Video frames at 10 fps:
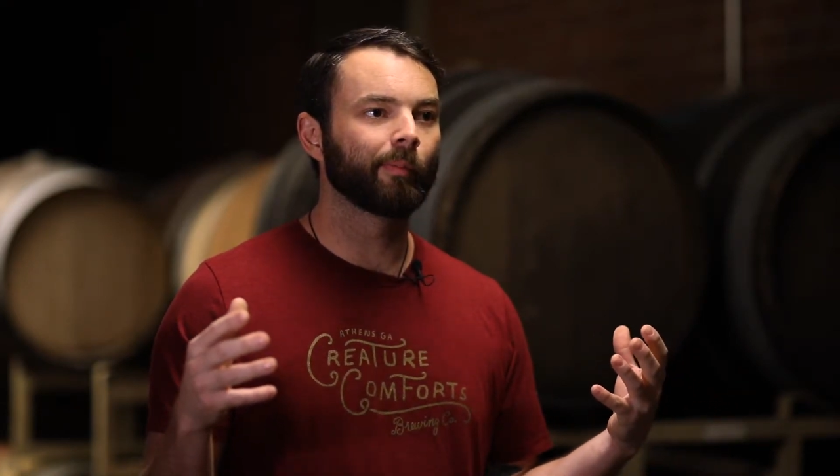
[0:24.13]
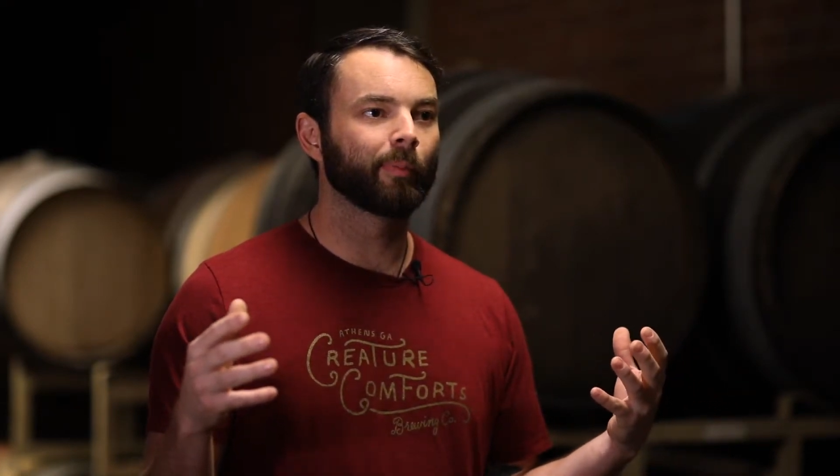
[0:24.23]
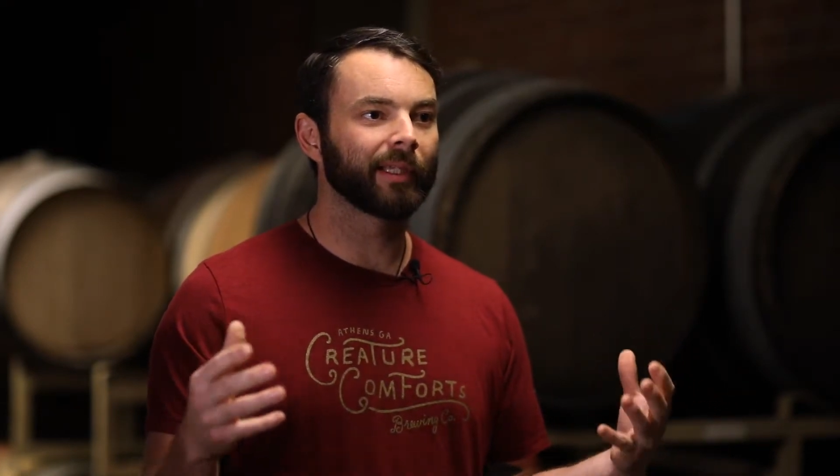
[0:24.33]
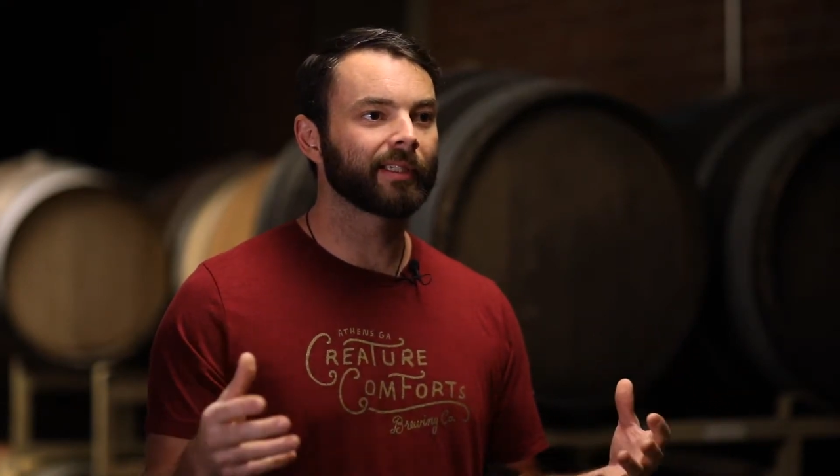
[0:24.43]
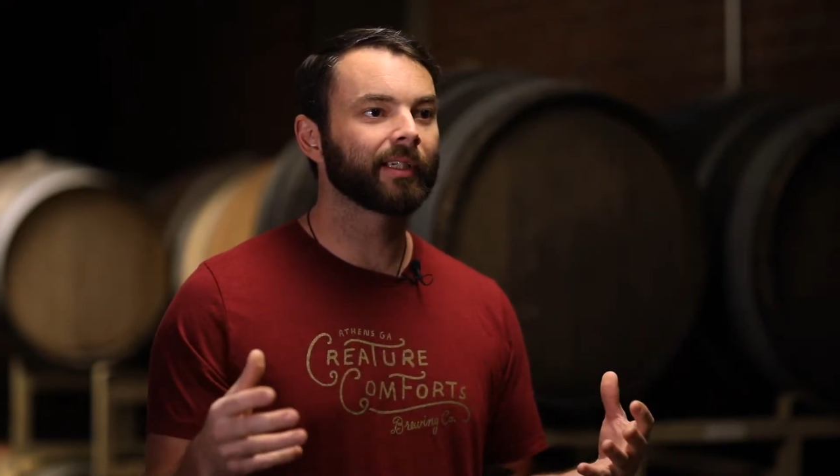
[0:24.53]

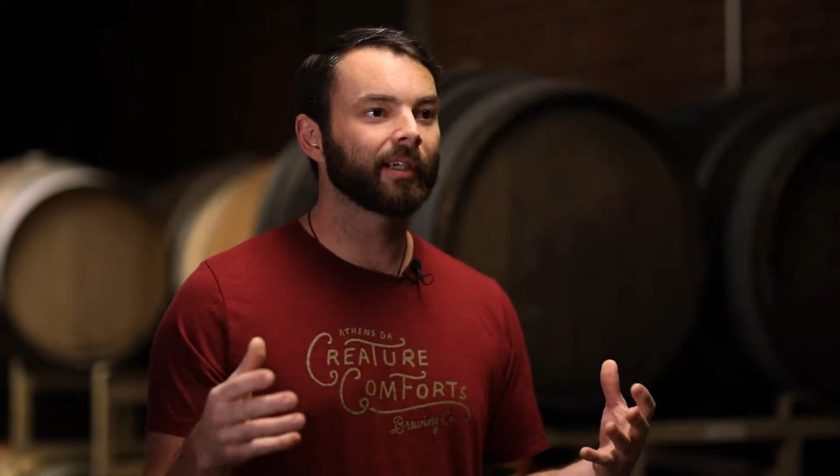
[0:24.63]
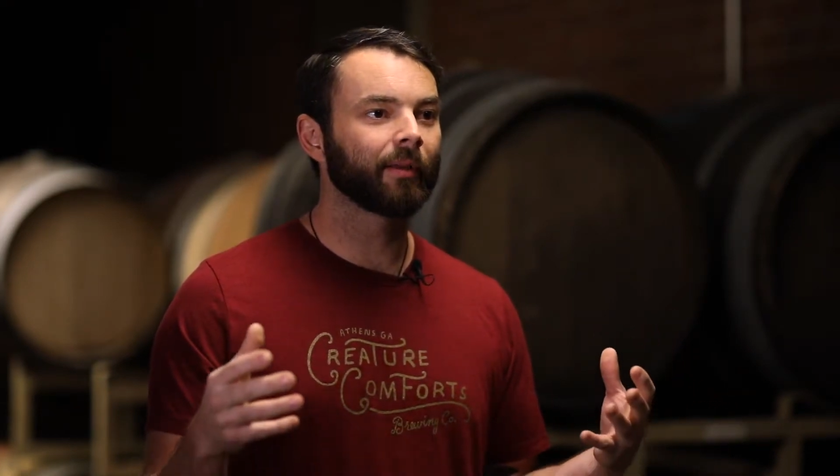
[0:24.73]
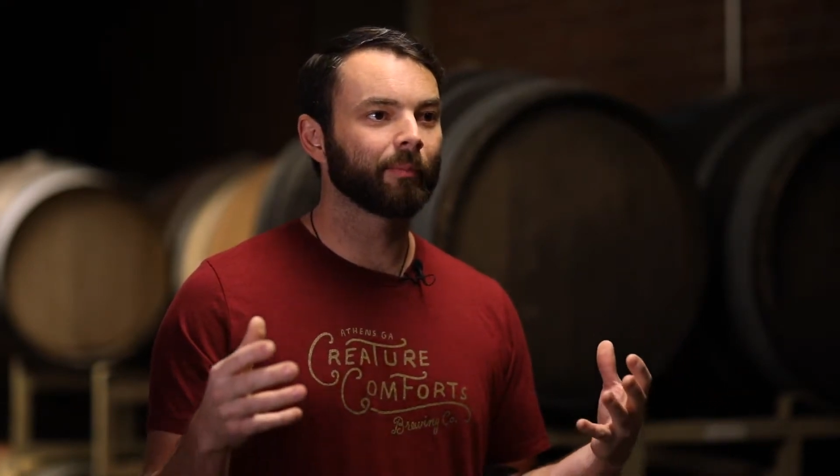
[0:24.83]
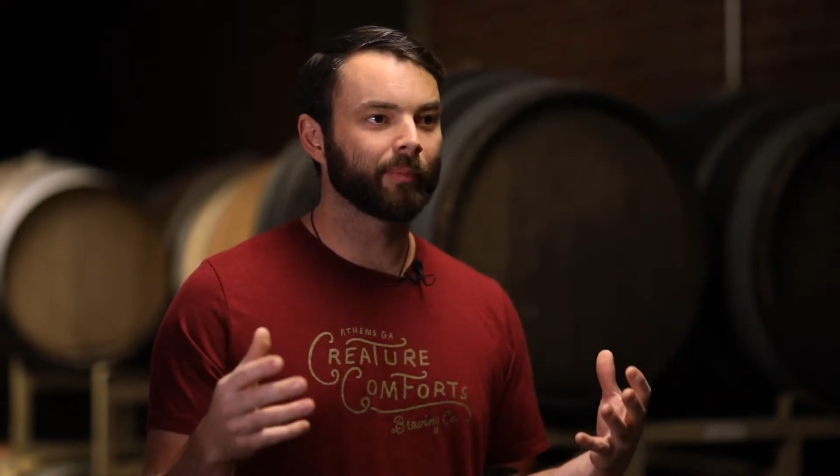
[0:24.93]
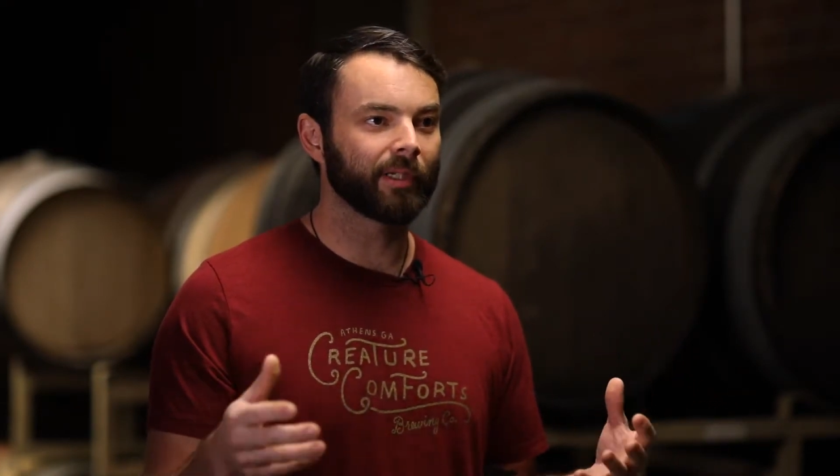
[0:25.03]
blended
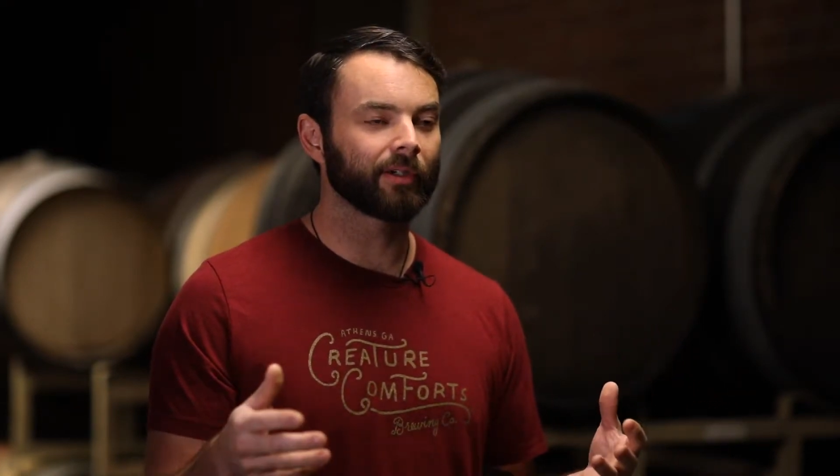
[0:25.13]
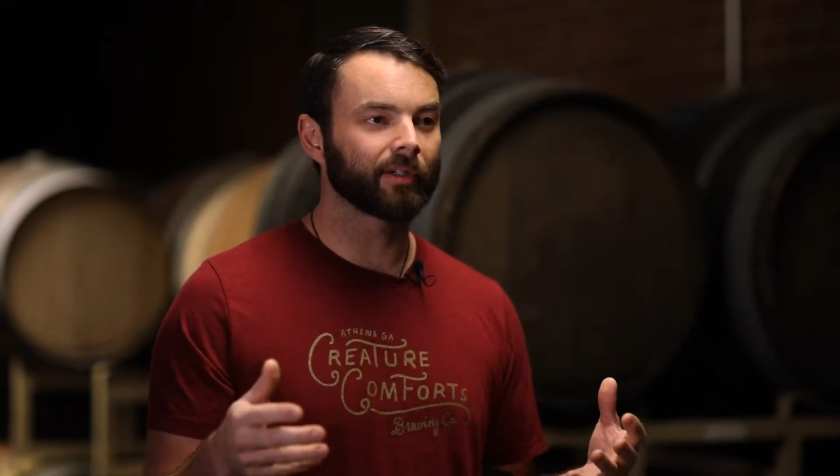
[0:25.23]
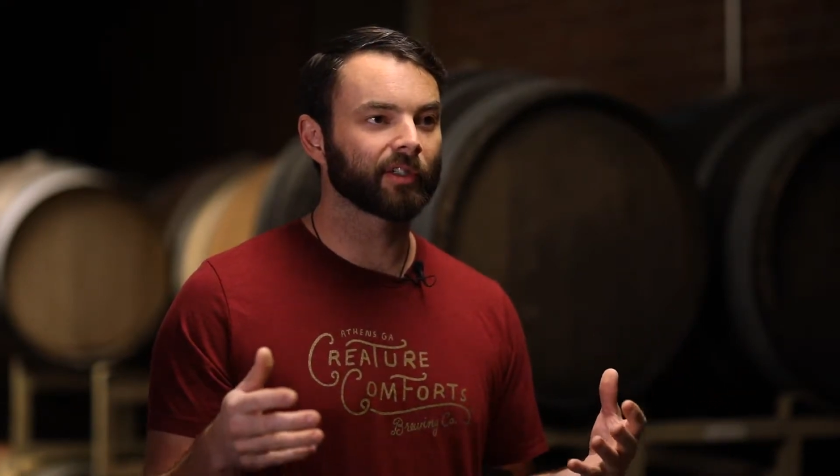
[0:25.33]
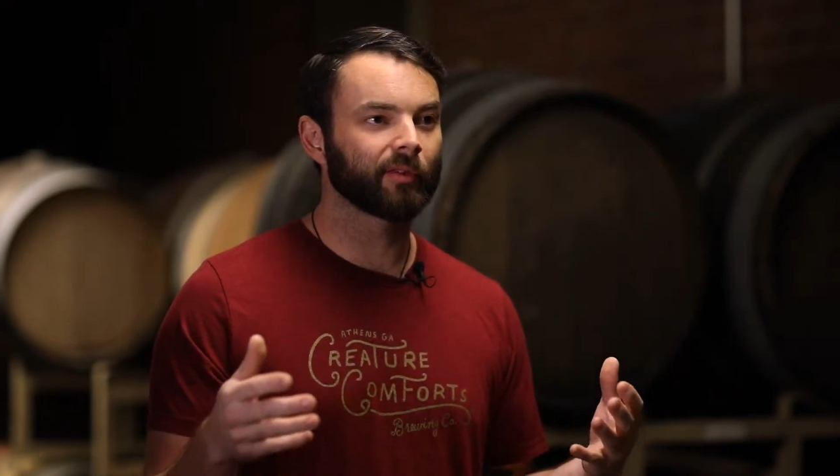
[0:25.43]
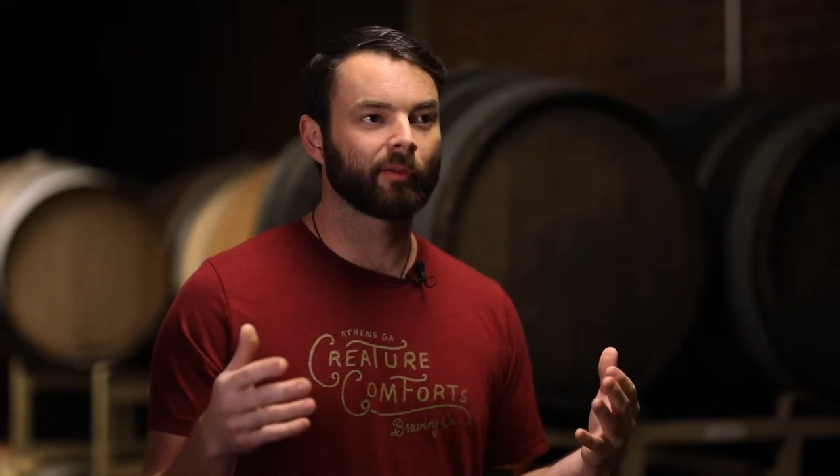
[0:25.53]

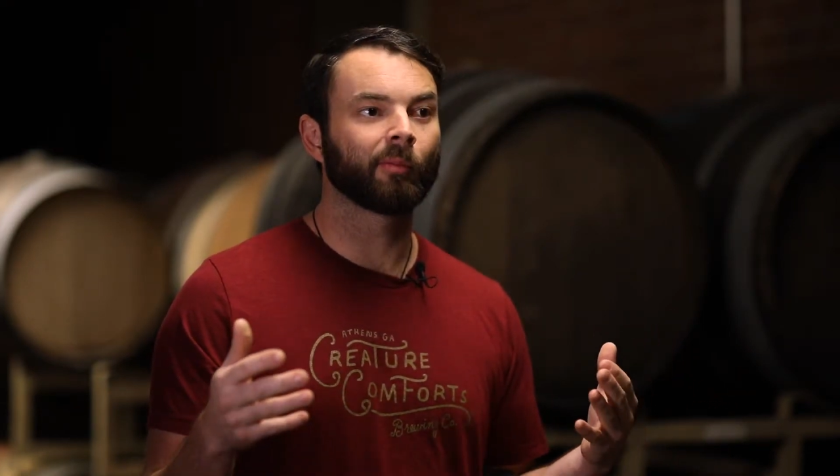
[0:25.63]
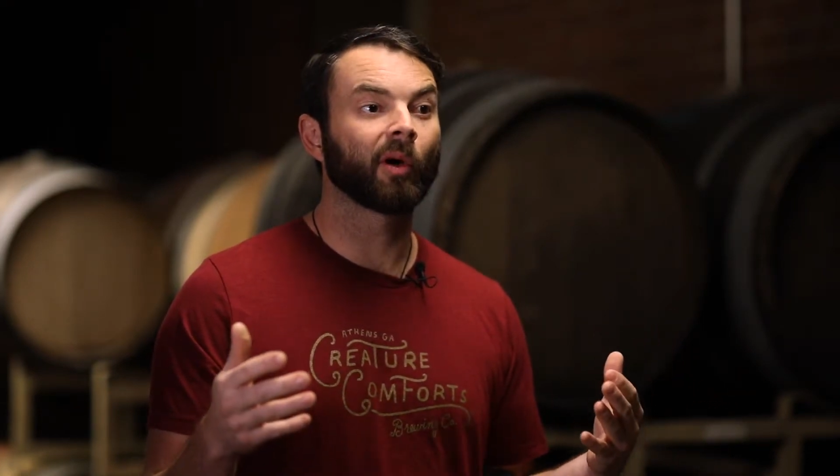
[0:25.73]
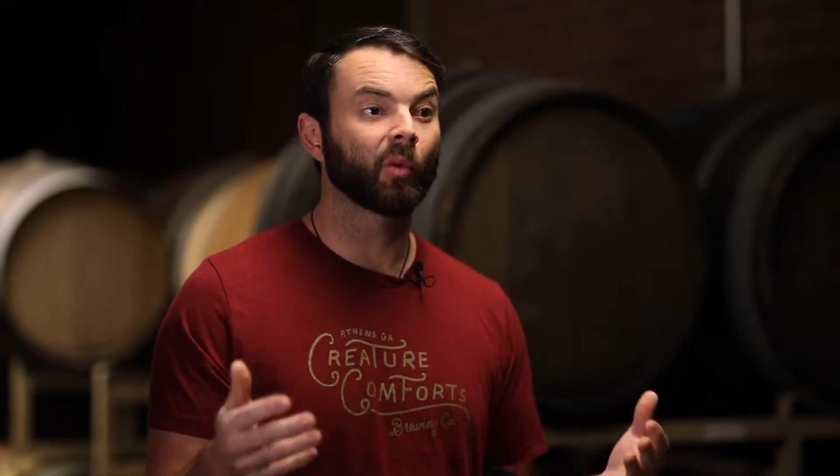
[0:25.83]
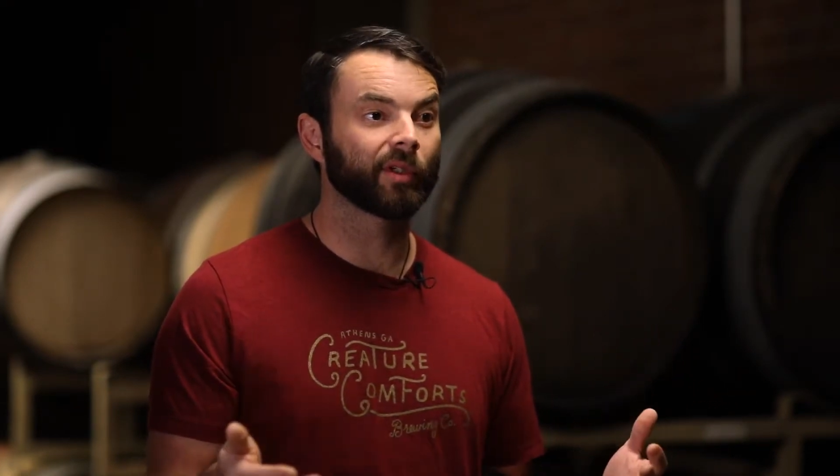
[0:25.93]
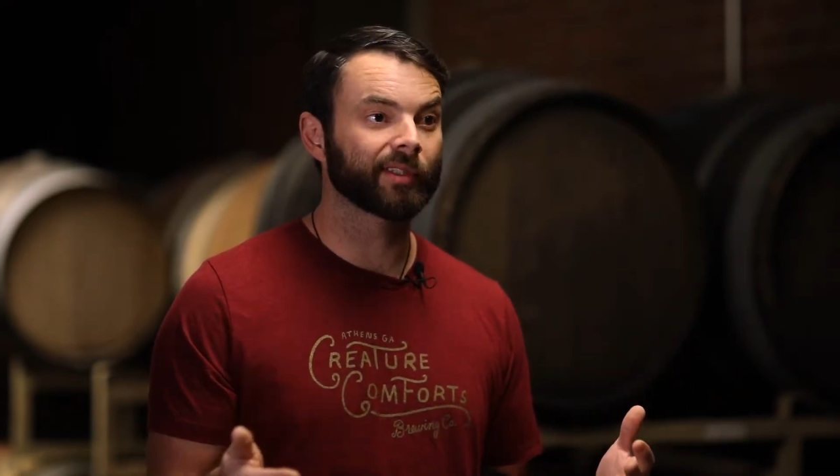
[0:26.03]
beers from
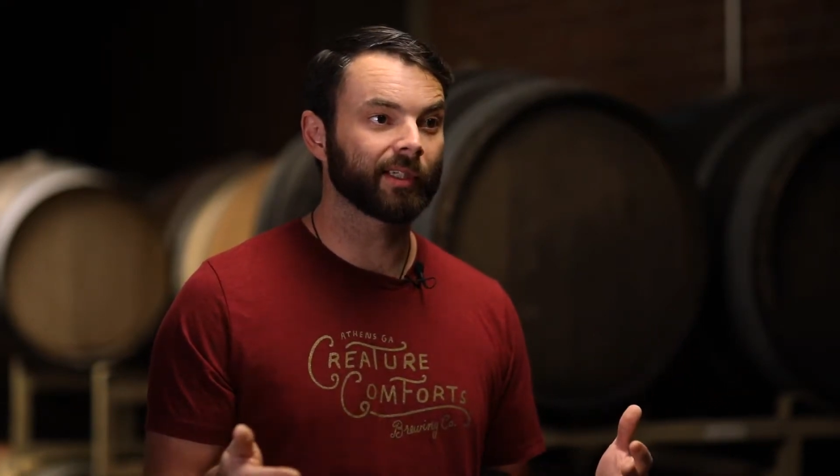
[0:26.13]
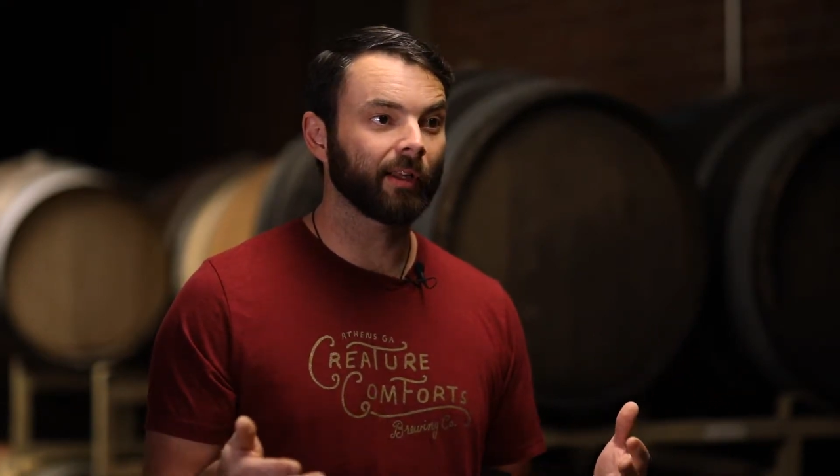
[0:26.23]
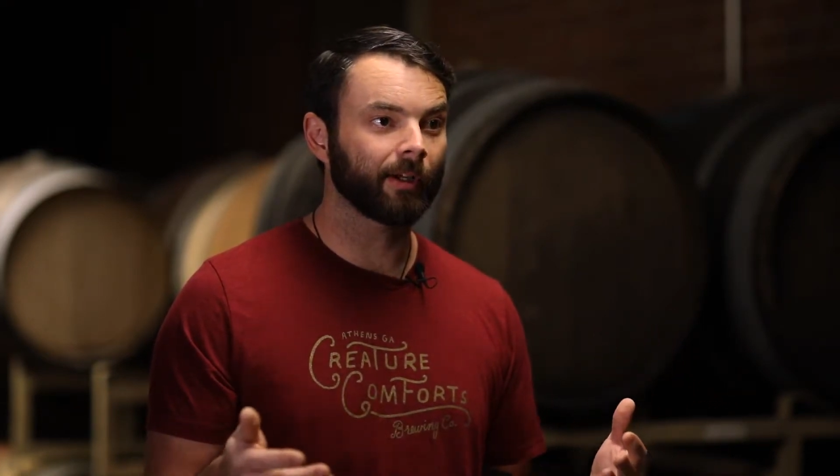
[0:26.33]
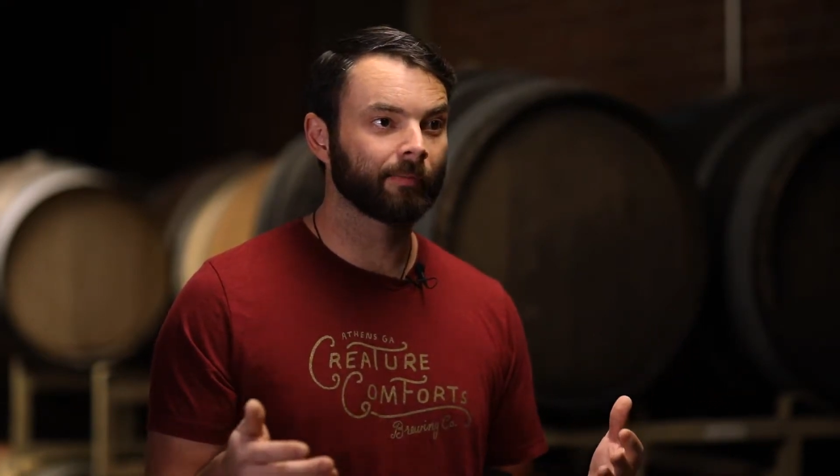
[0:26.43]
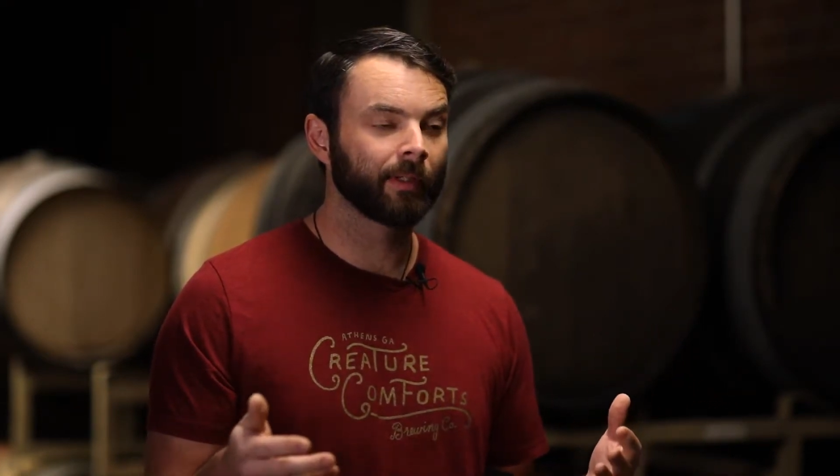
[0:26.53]
our wood
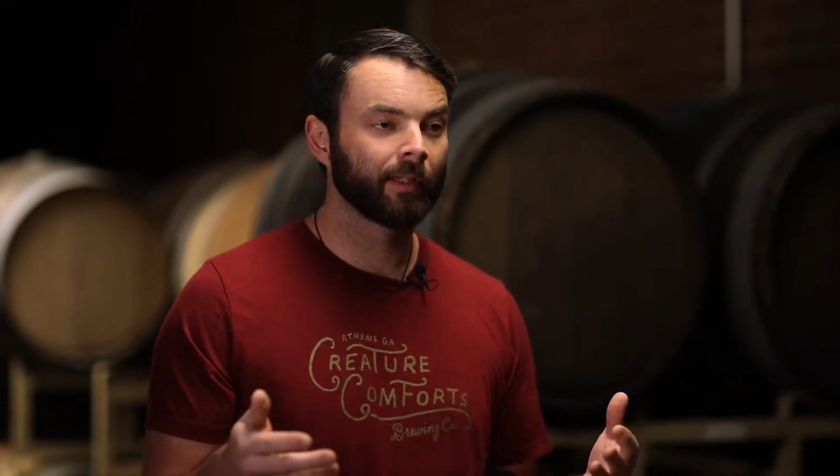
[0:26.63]
cellar.